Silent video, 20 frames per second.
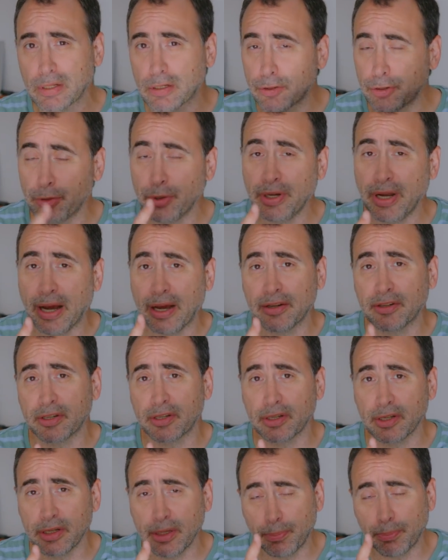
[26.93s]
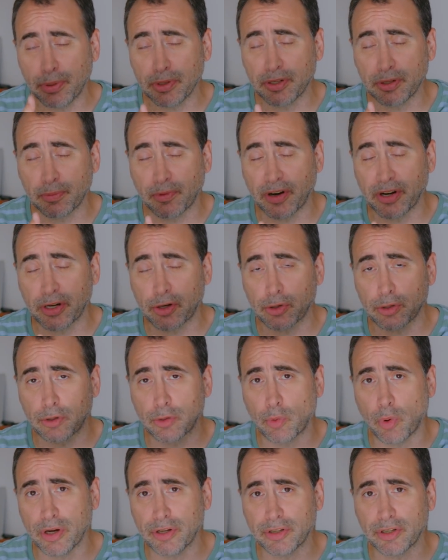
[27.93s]
So he asks, he puts a very
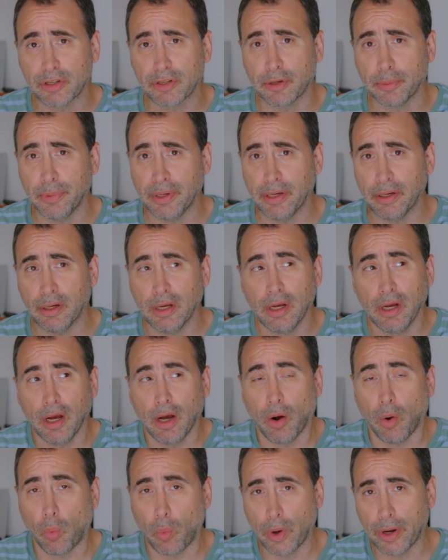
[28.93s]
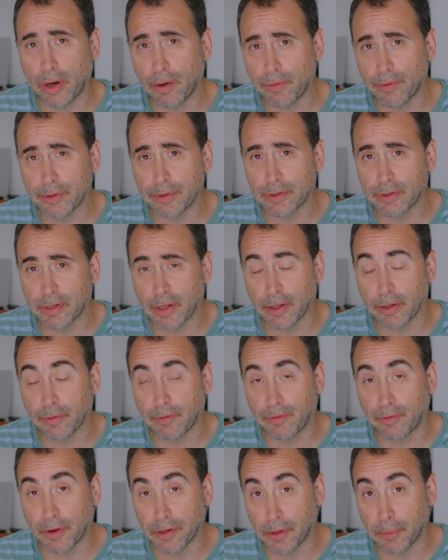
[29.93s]
good question to me. What are those
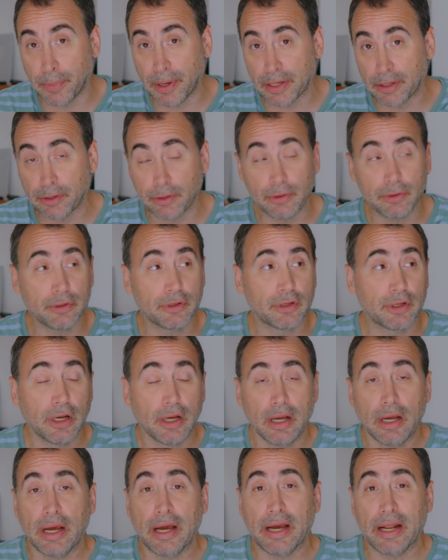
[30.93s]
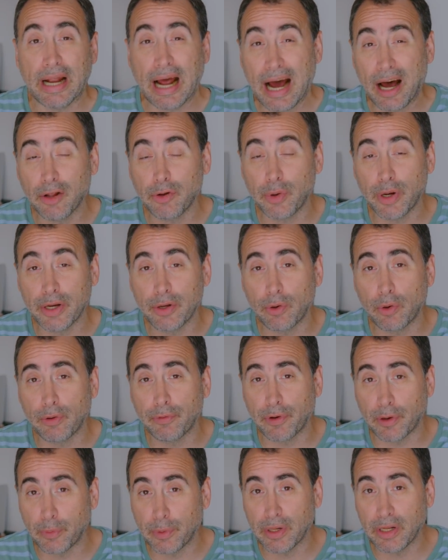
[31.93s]
fun- fundamentals? And how do I know
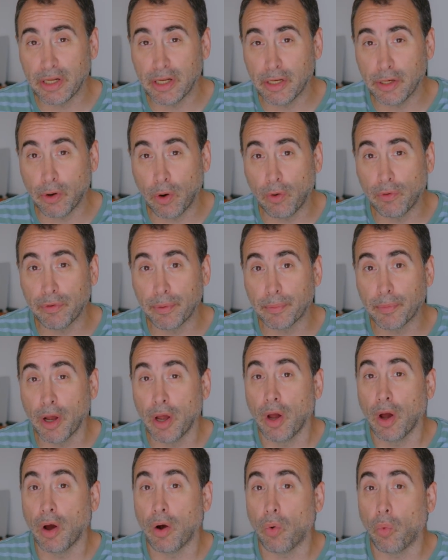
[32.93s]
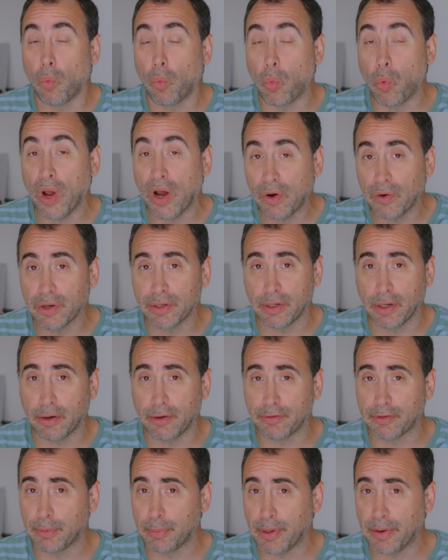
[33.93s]
if I really know them well
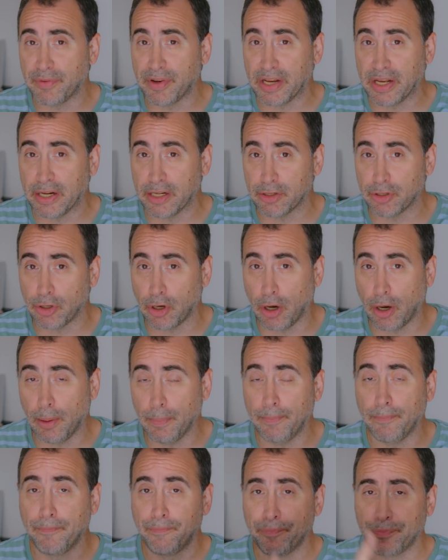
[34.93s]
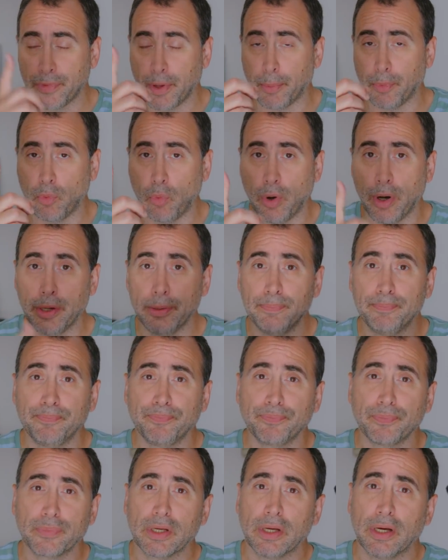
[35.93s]
enough to be able to get a job? Number one.
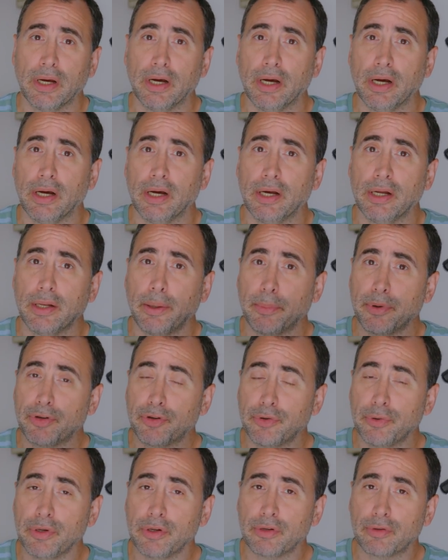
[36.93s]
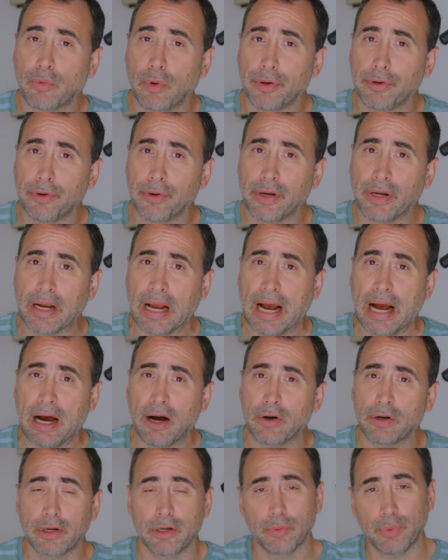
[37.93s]
Uh, number two, he was wondering
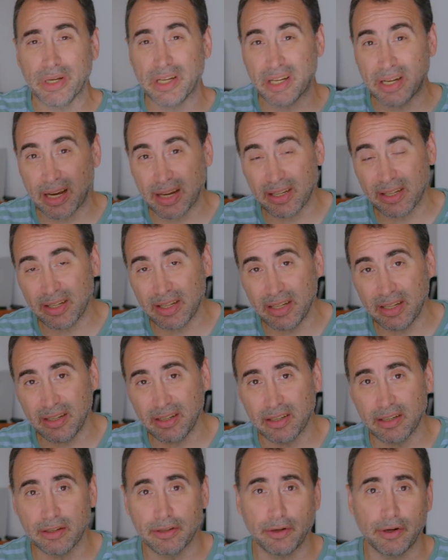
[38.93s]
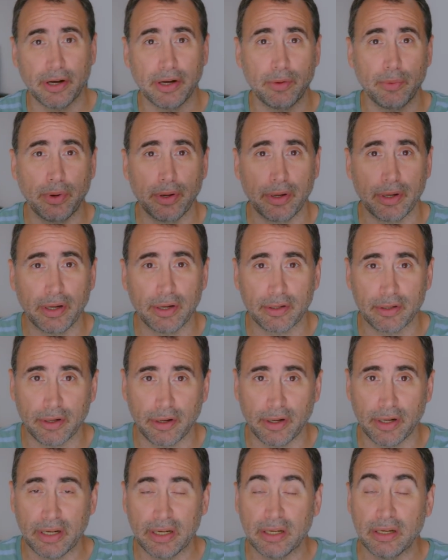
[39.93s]
how could we test this? Is there any way? Is
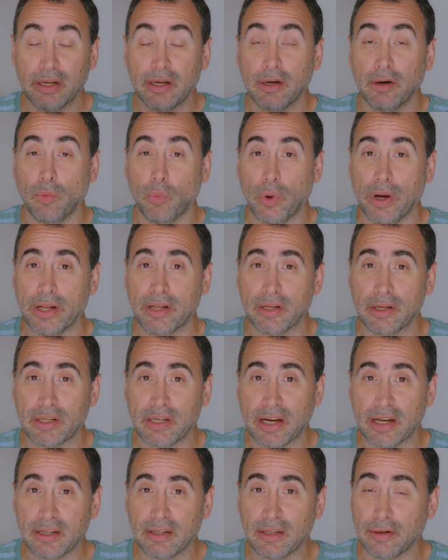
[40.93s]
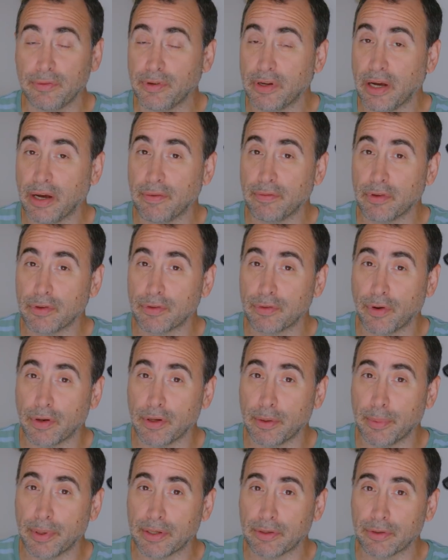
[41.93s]
there any way to test if you have those
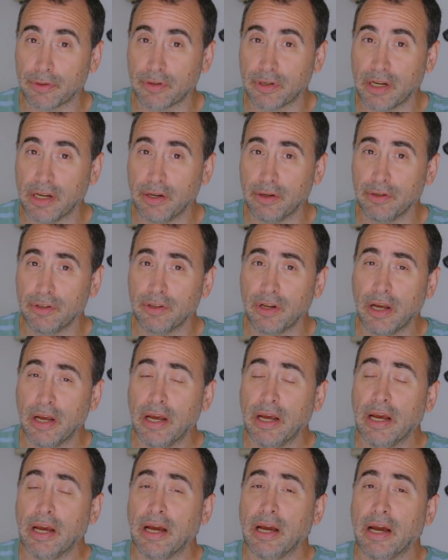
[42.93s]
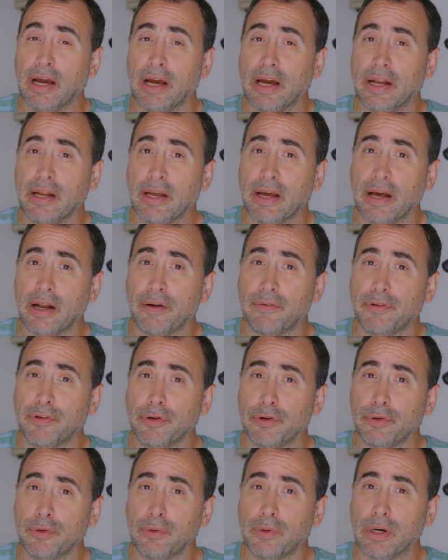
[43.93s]
fundamental skills? And he had a
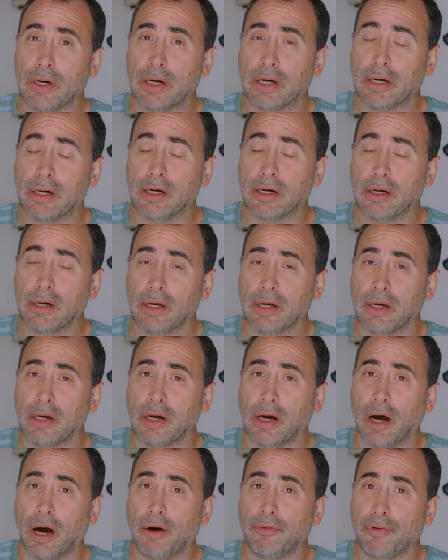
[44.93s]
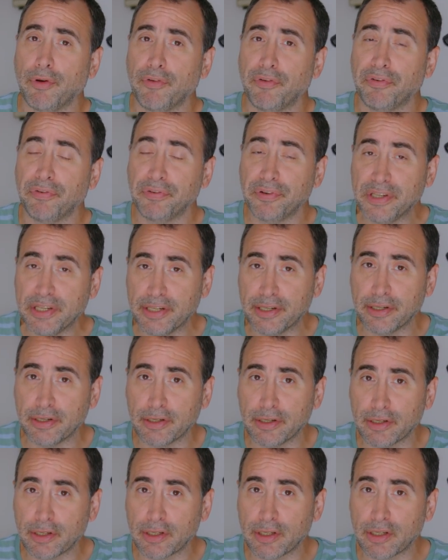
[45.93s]
few uh, other
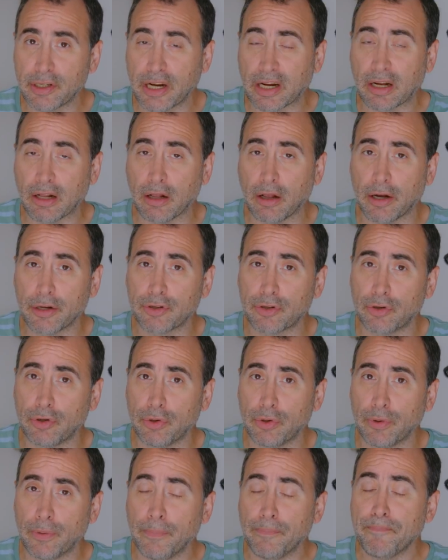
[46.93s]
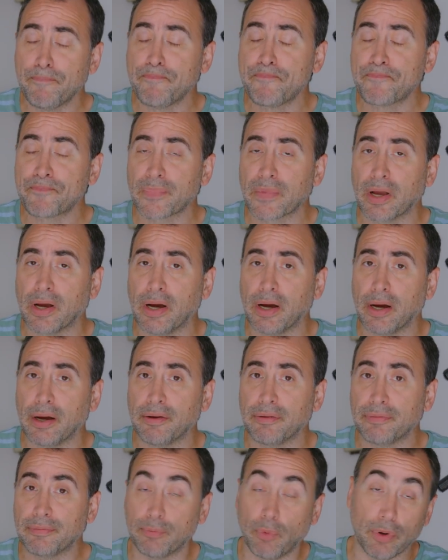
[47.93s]
fears, psychological
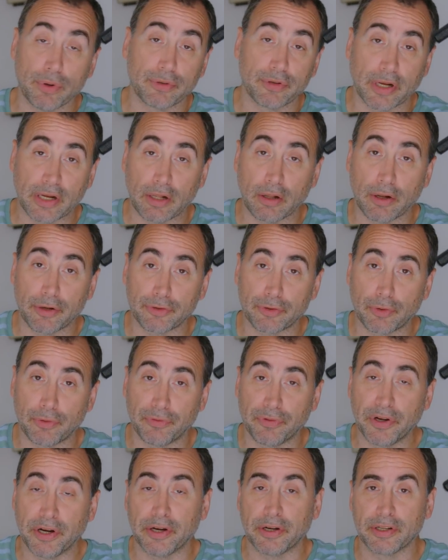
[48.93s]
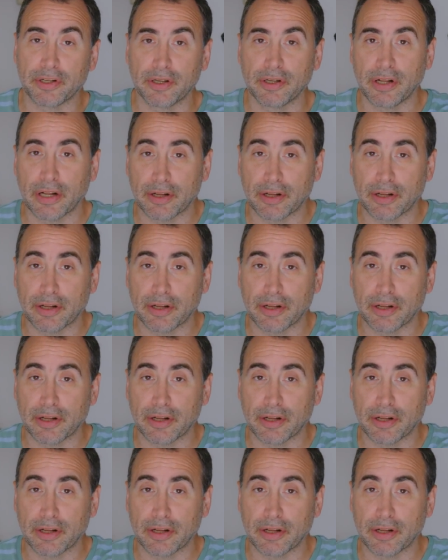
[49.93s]
uh, psychological fears.